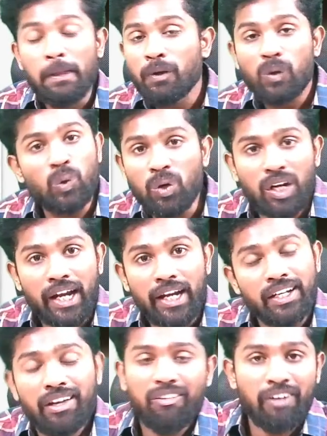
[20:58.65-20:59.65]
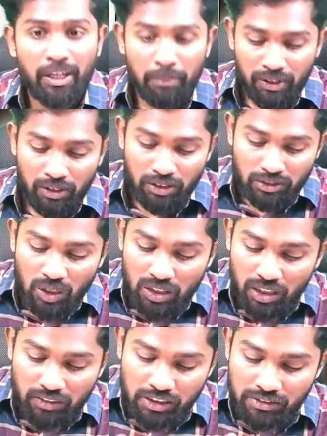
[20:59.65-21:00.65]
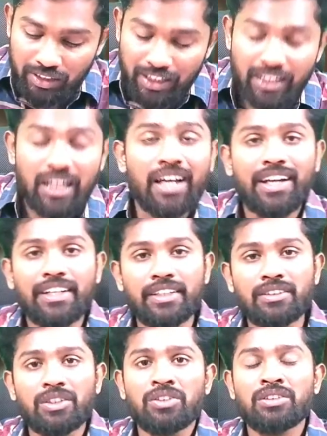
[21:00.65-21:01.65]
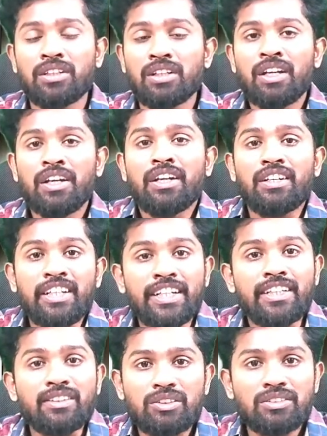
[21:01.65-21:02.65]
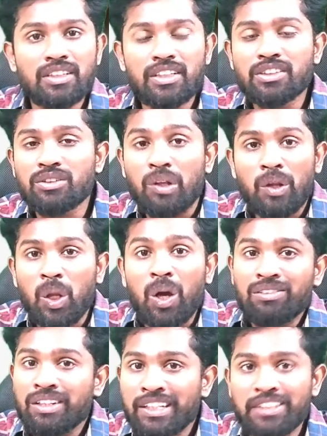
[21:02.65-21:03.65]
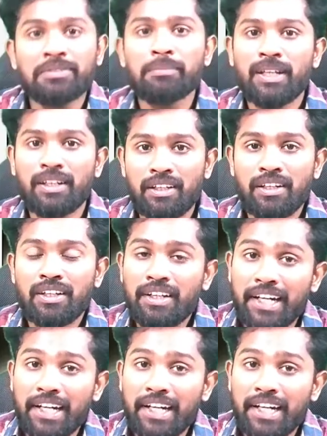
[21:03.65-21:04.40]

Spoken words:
No, right? Why? Because out of this 1,18,000, 18,000 is not his money.